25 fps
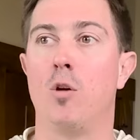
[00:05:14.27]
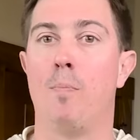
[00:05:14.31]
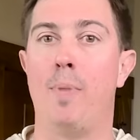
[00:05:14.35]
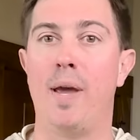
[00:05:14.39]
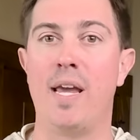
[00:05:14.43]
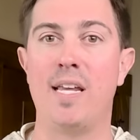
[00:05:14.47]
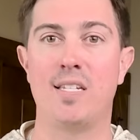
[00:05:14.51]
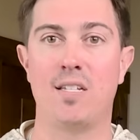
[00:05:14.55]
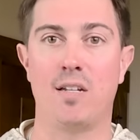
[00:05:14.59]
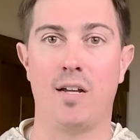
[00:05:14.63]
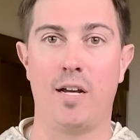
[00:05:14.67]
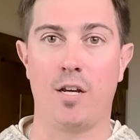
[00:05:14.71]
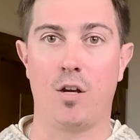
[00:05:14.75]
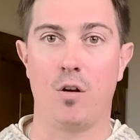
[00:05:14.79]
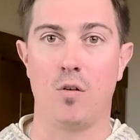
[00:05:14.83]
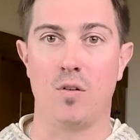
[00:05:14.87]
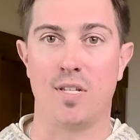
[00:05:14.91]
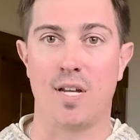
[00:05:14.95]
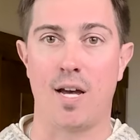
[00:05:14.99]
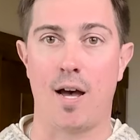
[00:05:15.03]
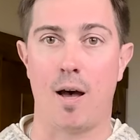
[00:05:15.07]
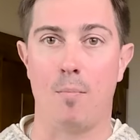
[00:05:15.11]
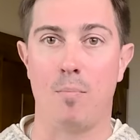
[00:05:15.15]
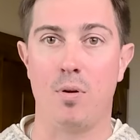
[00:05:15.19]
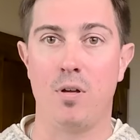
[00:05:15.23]
baseline goes
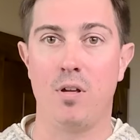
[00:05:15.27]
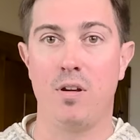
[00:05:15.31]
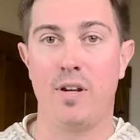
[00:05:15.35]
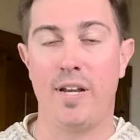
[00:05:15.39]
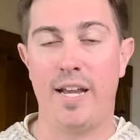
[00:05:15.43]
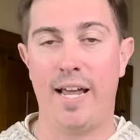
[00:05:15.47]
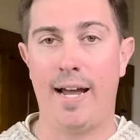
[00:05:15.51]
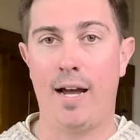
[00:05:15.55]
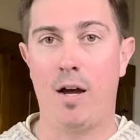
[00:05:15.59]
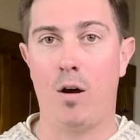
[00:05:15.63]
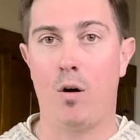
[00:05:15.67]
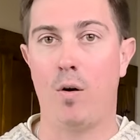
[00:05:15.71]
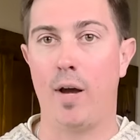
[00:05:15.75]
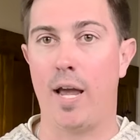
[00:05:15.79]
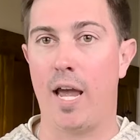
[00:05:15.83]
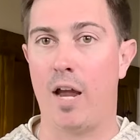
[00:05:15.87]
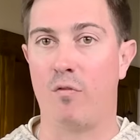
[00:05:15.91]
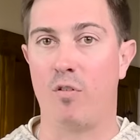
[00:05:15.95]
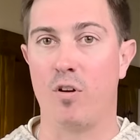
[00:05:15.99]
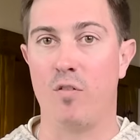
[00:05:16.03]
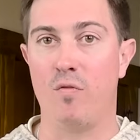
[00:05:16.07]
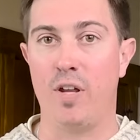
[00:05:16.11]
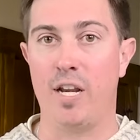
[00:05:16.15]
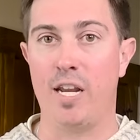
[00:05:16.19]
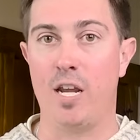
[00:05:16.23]
up. Now
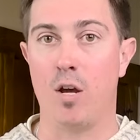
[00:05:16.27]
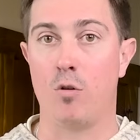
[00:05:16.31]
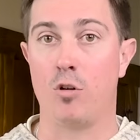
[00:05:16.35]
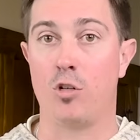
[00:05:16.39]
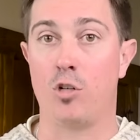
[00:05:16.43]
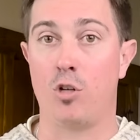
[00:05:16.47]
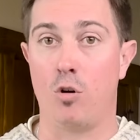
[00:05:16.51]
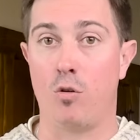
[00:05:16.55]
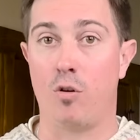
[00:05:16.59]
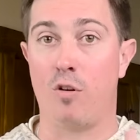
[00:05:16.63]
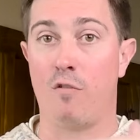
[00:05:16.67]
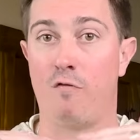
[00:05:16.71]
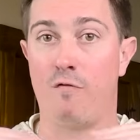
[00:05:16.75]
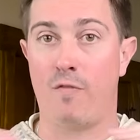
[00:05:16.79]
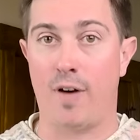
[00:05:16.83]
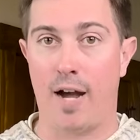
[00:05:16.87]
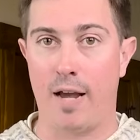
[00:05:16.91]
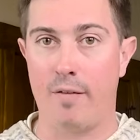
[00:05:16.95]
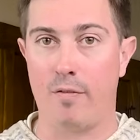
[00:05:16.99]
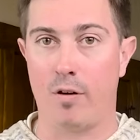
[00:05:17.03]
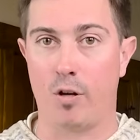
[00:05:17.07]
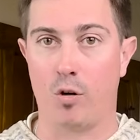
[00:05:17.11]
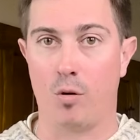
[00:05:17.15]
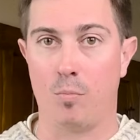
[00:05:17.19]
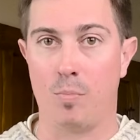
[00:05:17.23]
every video is shown to
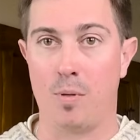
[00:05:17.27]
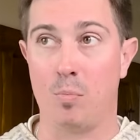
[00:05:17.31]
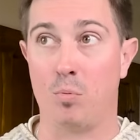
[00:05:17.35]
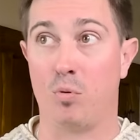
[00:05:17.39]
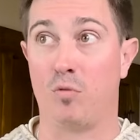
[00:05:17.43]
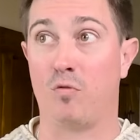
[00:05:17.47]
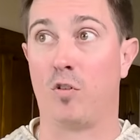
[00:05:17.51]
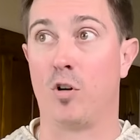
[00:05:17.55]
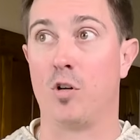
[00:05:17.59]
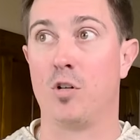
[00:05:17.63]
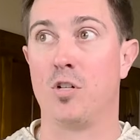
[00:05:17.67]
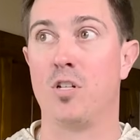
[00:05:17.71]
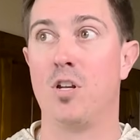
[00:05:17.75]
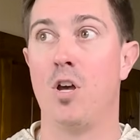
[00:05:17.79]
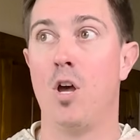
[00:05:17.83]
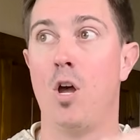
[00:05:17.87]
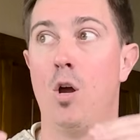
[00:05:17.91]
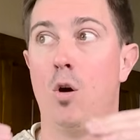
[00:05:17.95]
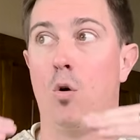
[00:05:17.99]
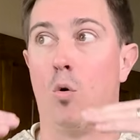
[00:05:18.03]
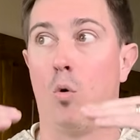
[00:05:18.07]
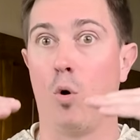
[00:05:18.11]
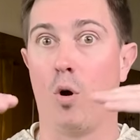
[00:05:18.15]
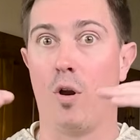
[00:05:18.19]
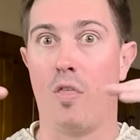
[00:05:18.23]
500 people first,
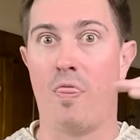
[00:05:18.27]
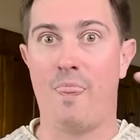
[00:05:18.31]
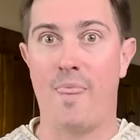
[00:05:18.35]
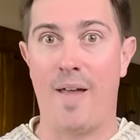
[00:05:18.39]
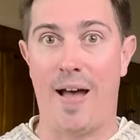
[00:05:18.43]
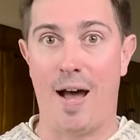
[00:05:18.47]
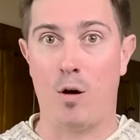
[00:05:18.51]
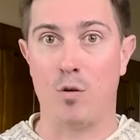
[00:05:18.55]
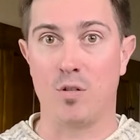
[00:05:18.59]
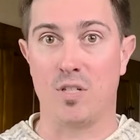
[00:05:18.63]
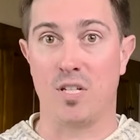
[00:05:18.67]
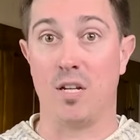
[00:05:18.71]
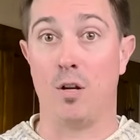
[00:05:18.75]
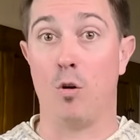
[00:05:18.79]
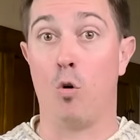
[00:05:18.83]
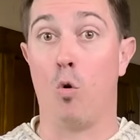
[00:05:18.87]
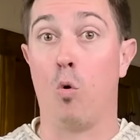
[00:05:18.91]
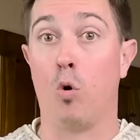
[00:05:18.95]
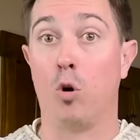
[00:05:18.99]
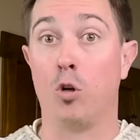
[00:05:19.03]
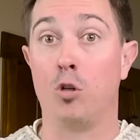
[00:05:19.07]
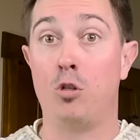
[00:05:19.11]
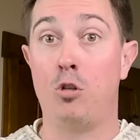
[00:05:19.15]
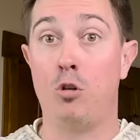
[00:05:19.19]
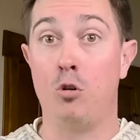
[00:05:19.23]
or 1,000
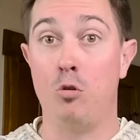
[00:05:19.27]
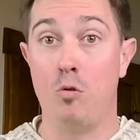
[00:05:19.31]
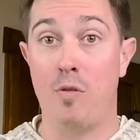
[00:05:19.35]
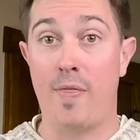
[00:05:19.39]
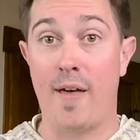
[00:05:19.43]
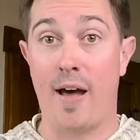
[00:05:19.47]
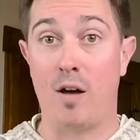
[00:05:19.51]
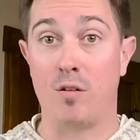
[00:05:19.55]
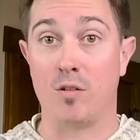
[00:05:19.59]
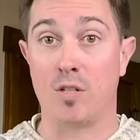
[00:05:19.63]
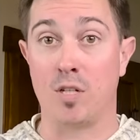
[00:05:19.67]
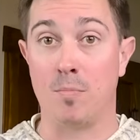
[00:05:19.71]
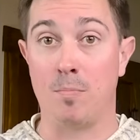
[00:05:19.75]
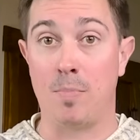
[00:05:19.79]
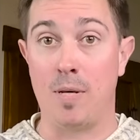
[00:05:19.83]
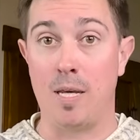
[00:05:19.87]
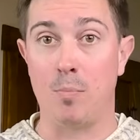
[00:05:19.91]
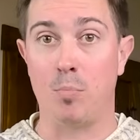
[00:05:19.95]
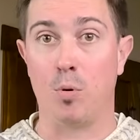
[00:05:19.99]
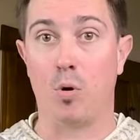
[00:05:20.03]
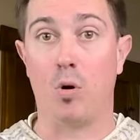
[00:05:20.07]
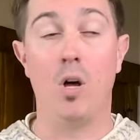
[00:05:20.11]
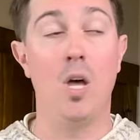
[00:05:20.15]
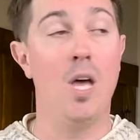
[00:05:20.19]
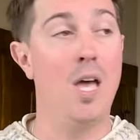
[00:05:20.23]
or 2,000
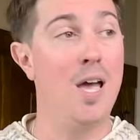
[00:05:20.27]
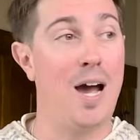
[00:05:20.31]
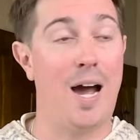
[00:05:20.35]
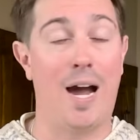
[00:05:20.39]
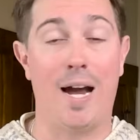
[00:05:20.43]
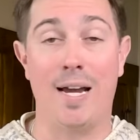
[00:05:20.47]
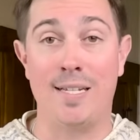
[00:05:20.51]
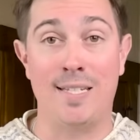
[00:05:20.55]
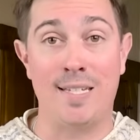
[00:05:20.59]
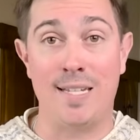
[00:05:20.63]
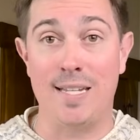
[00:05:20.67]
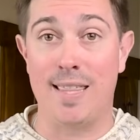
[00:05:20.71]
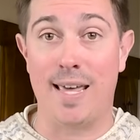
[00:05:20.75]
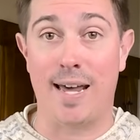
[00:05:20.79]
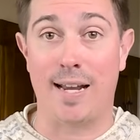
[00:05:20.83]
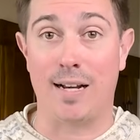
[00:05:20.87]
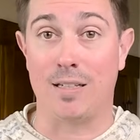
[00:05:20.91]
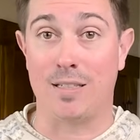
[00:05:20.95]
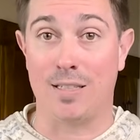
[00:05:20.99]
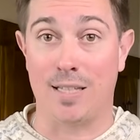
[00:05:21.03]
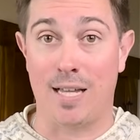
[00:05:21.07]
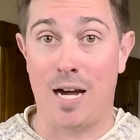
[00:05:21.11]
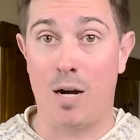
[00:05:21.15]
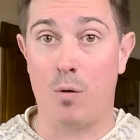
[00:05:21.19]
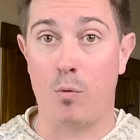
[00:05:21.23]
people. I see that a
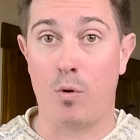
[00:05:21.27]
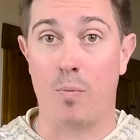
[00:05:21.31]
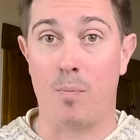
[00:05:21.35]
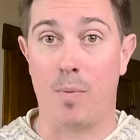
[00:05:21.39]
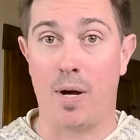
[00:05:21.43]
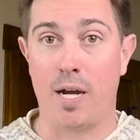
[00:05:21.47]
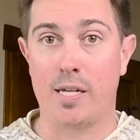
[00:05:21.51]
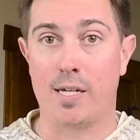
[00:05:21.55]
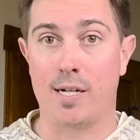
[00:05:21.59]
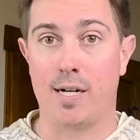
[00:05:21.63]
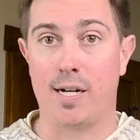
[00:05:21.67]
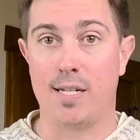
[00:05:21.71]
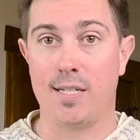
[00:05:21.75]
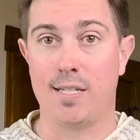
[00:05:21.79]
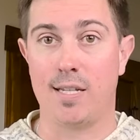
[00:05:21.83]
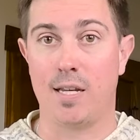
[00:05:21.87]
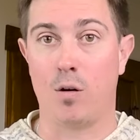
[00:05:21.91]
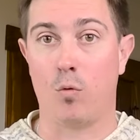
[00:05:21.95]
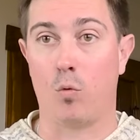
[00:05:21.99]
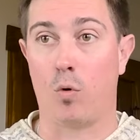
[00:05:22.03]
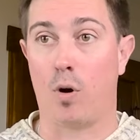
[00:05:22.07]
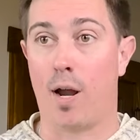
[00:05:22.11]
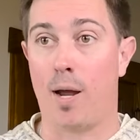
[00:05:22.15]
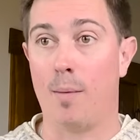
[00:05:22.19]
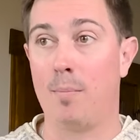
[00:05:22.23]
lot with my
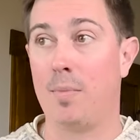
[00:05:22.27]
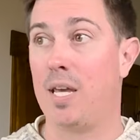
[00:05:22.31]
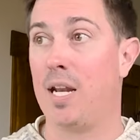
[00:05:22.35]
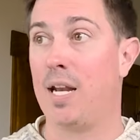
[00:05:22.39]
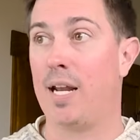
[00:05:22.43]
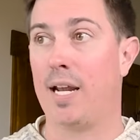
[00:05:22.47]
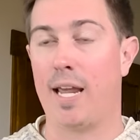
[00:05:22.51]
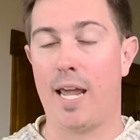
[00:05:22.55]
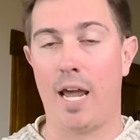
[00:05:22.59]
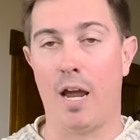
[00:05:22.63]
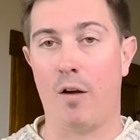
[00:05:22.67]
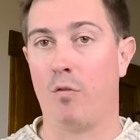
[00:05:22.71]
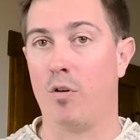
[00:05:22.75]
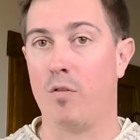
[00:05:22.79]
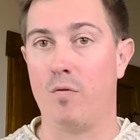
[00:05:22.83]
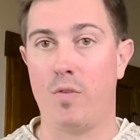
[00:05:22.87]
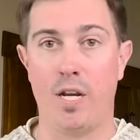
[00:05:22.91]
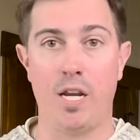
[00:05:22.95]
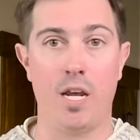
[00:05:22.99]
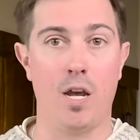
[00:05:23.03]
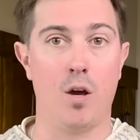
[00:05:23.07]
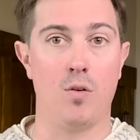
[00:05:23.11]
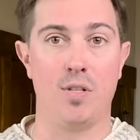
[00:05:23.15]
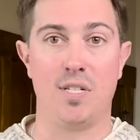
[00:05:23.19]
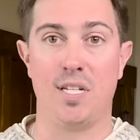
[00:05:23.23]
content where every
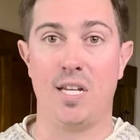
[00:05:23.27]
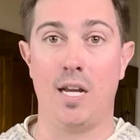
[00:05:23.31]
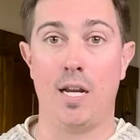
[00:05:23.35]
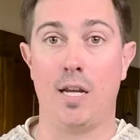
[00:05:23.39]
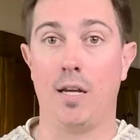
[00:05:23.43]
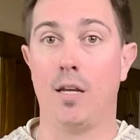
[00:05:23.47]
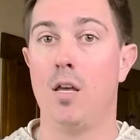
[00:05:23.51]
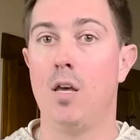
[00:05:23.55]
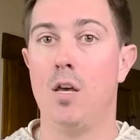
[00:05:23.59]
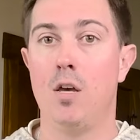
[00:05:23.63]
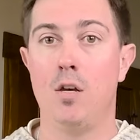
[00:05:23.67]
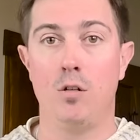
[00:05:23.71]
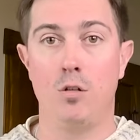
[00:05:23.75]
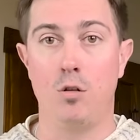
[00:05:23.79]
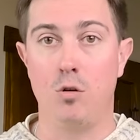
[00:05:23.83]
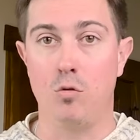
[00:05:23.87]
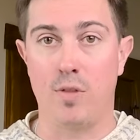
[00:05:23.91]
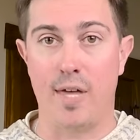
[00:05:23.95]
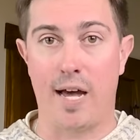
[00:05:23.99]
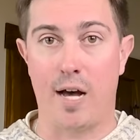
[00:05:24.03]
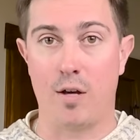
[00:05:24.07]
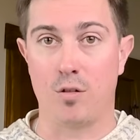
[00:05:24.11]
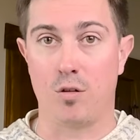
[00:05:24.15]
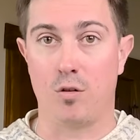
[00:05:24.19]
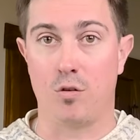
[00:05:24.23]
video is getting
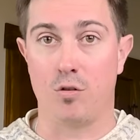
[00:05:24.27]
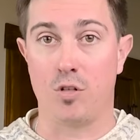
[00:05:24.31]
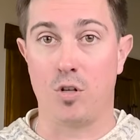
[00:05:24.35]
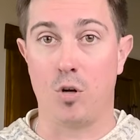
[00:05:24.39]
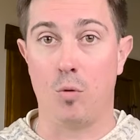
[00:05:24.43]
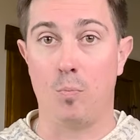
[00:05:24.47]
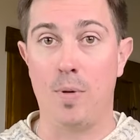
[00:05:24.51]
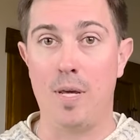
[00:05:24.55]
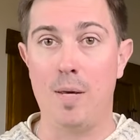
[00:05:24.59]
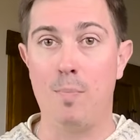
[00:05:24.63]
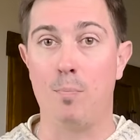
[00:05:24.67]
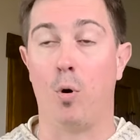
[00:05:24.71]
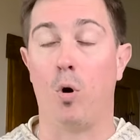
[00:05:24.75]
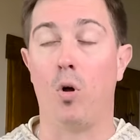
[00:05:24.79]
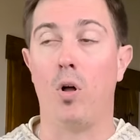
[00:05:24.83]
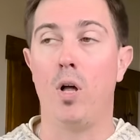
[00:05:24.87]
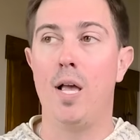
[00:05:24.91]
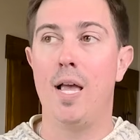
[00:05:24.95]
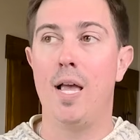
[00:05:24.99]
2,000 or so people.